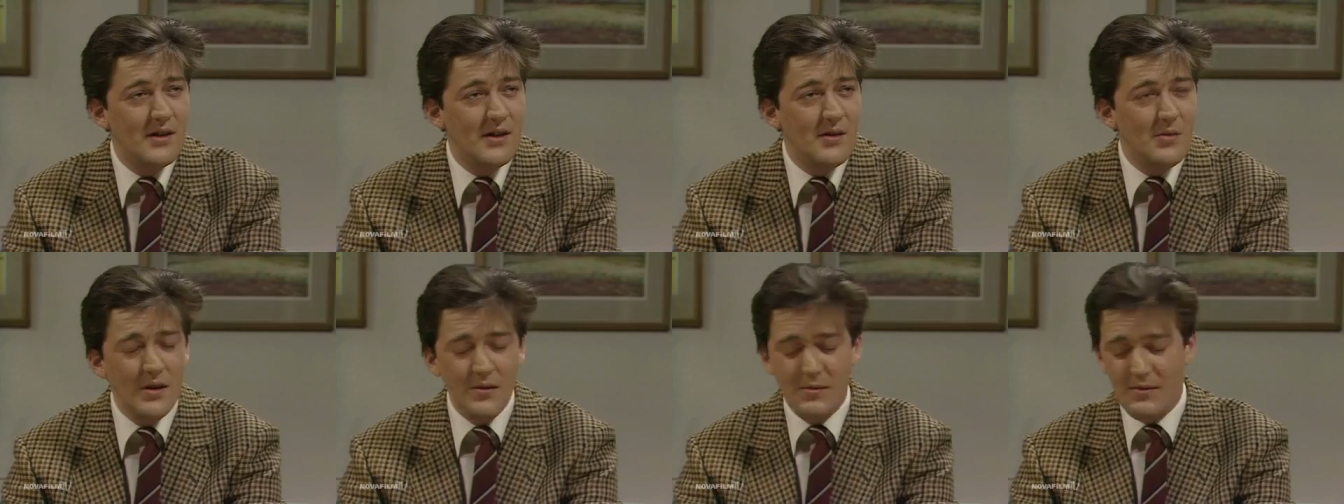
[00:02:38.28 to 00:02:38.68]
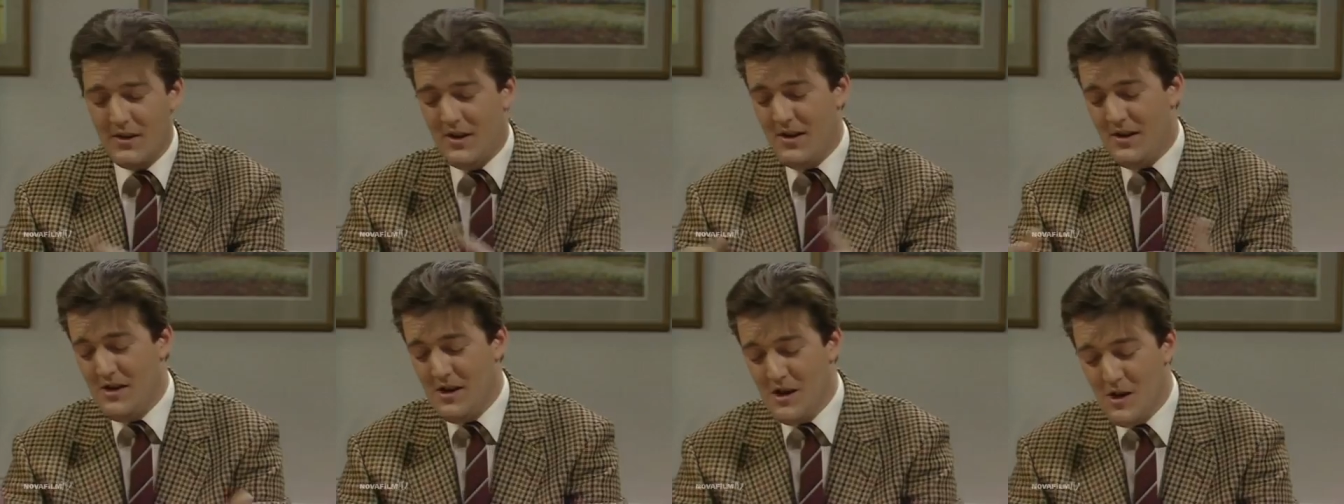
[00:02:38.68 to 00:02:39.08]
Well,
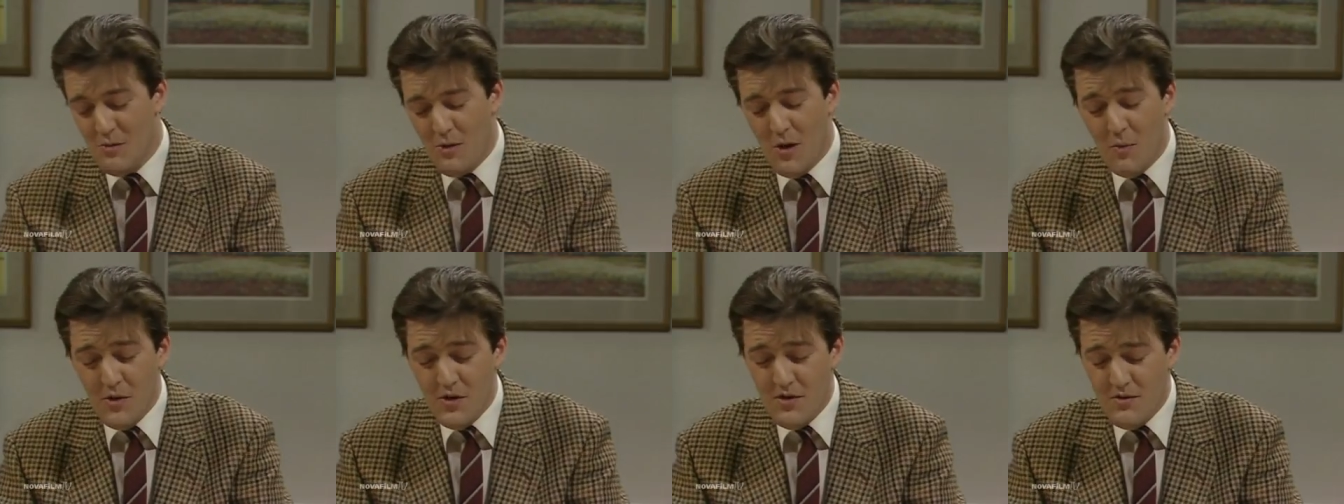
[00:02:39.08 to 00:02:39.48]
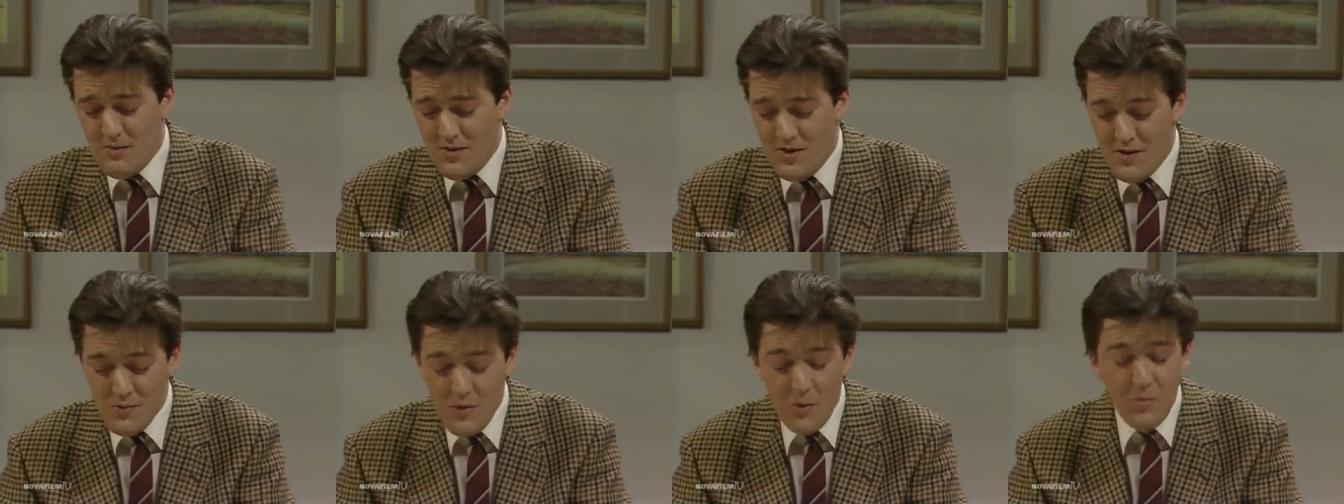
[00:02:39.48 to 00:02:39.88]
what
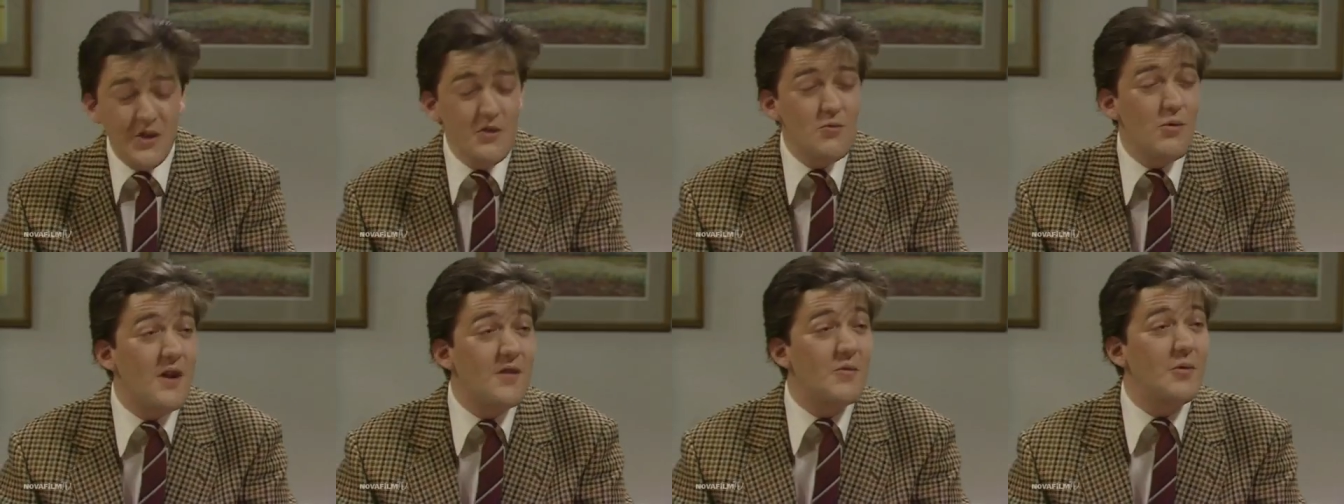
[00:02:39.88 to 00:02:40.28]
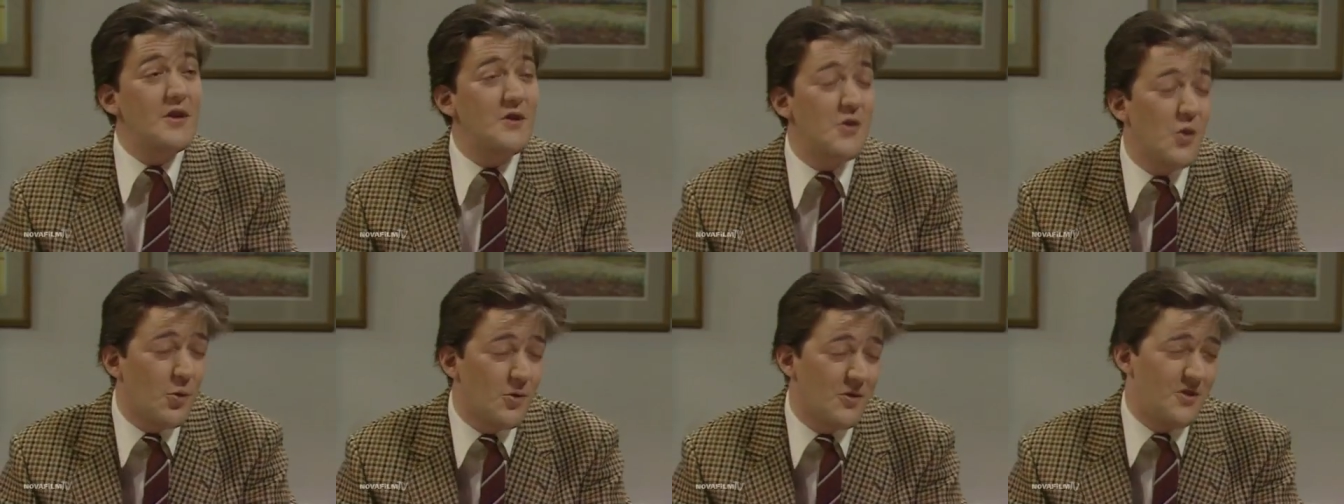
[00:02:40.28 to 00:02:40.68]
would you rather we
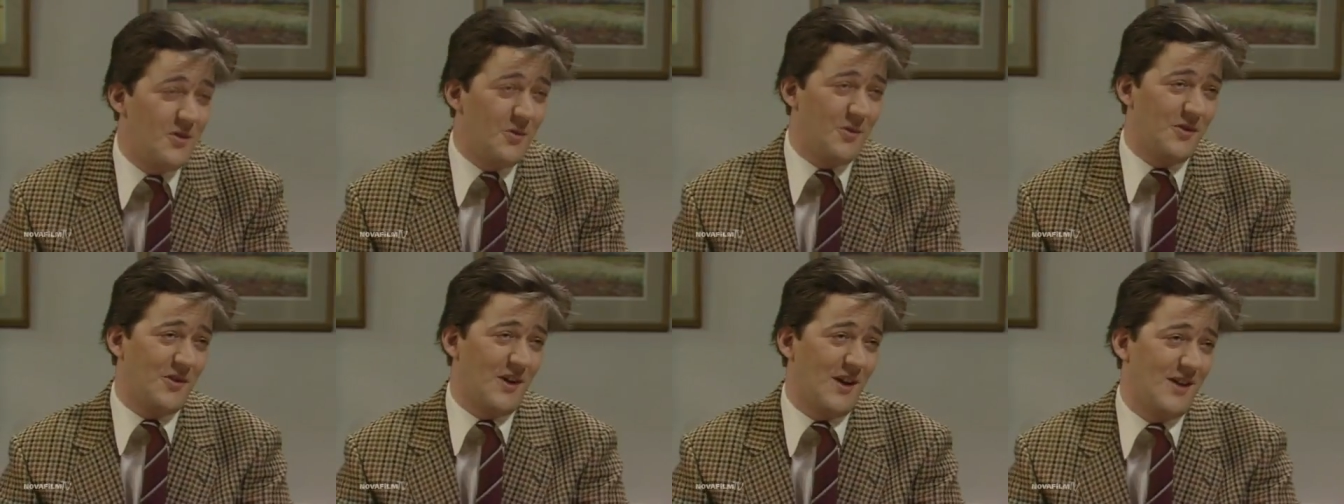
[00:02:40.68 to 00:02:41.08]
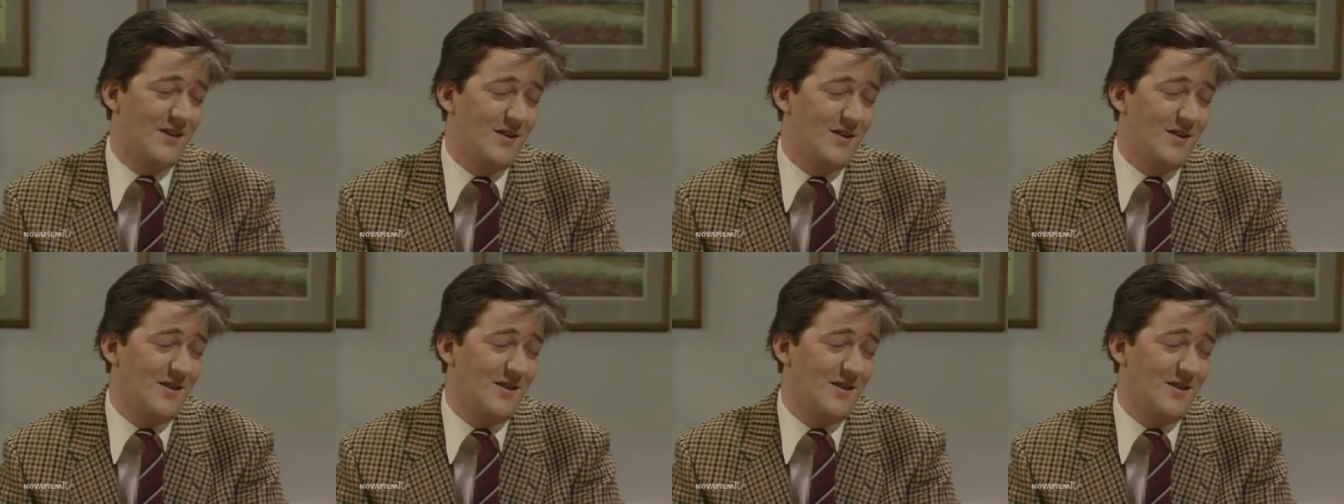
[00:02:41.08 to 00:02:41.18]
taught your son?